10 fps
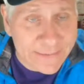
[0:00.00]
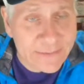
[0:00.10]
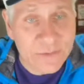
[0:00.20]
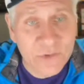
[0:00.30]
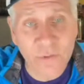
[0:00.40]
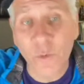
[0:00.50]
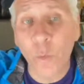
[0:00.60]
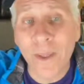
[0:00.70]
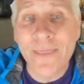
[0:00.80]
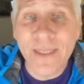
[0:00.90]
So if you win
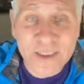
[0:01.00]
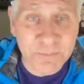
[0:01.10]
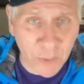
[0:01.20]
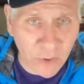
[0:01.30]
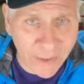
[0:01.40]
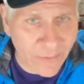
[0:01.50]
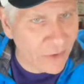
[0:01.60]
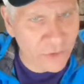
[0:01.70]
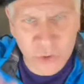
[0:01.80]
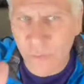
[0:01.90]
this ball, and they're
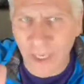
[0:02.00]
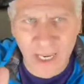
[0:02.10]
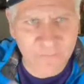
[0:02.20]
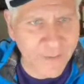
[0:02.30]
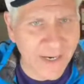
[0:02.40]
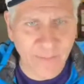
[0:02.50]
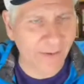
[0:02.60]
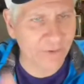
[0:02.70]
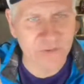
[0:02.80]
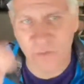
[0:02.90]
2.5 behind the Mavericks,
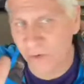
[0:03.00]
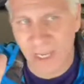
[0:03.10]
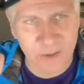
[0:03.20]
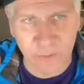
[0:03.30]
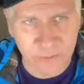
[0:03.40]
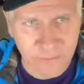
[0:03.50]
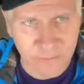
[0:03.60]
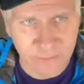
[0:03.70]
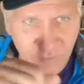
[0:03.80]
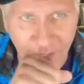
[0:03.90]
so they're not going to the 5th spot.